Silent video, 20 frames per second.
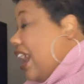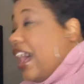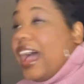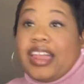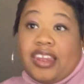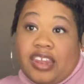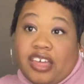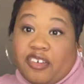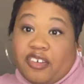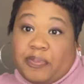I
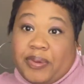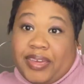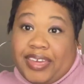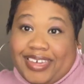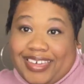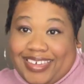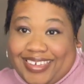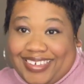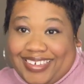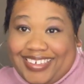love
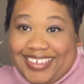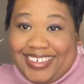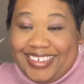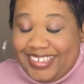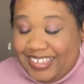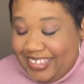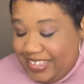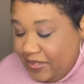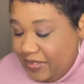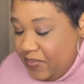pink.
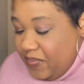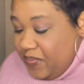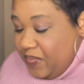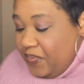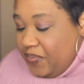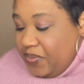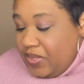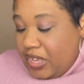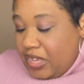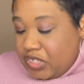
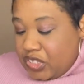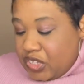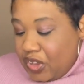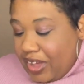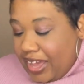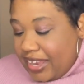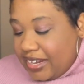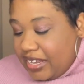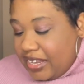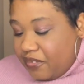So
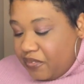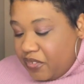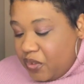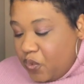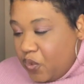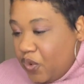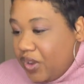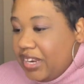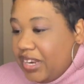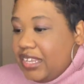I definitely
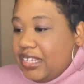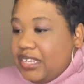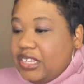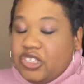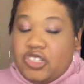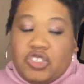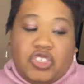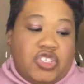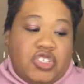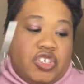wanted
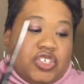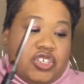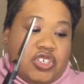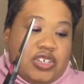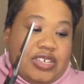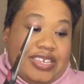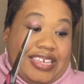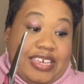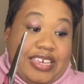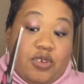
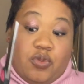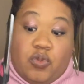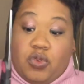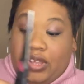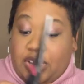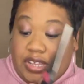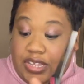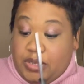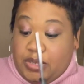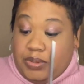to get
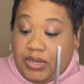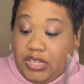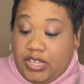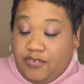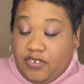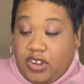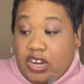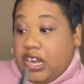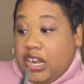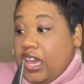one cause believe
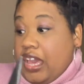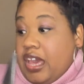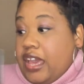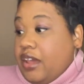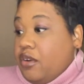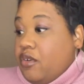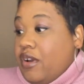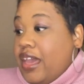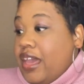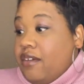it or not, I
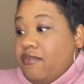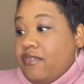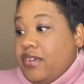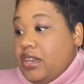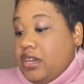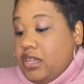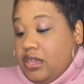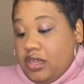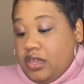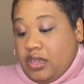don't have
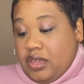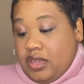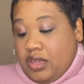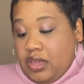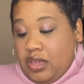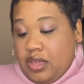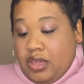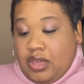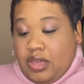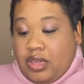
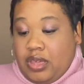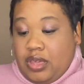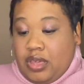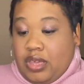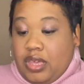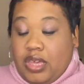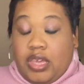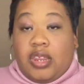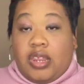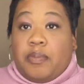
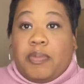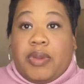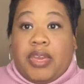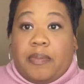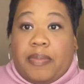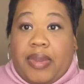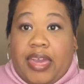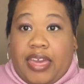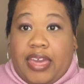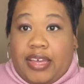any
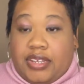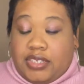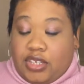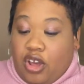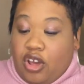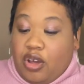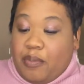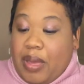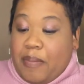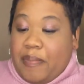pink bags.
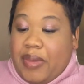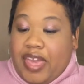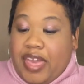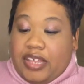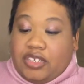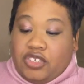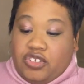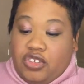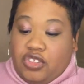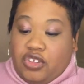All my
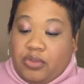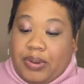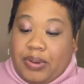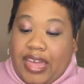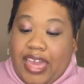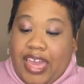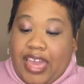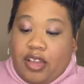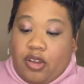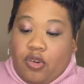bags are either
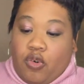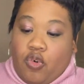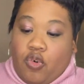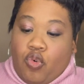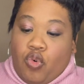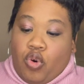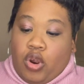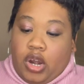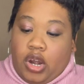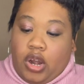black
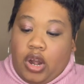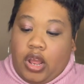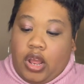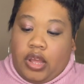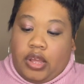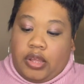or